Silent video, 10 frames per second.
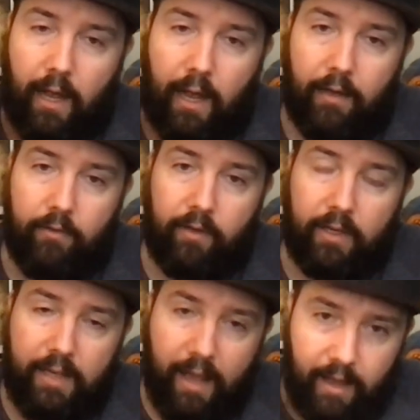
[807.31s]
And
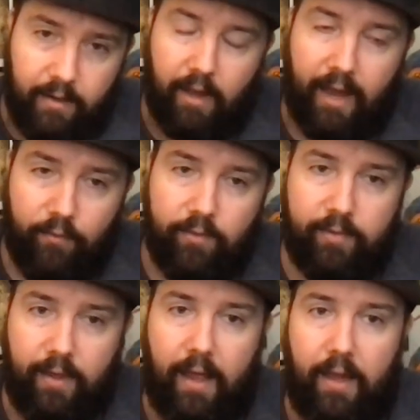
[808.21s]
again, I have to
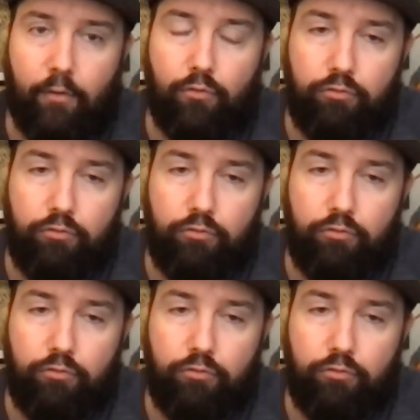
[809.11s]
say,